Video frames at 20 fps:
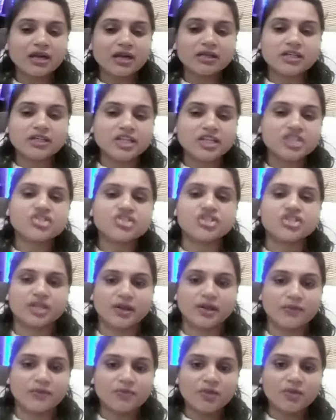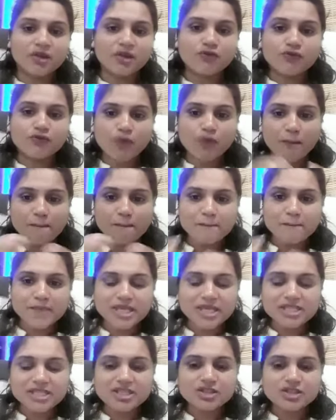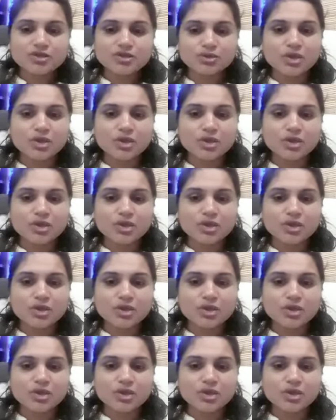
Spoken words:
teaching from basic to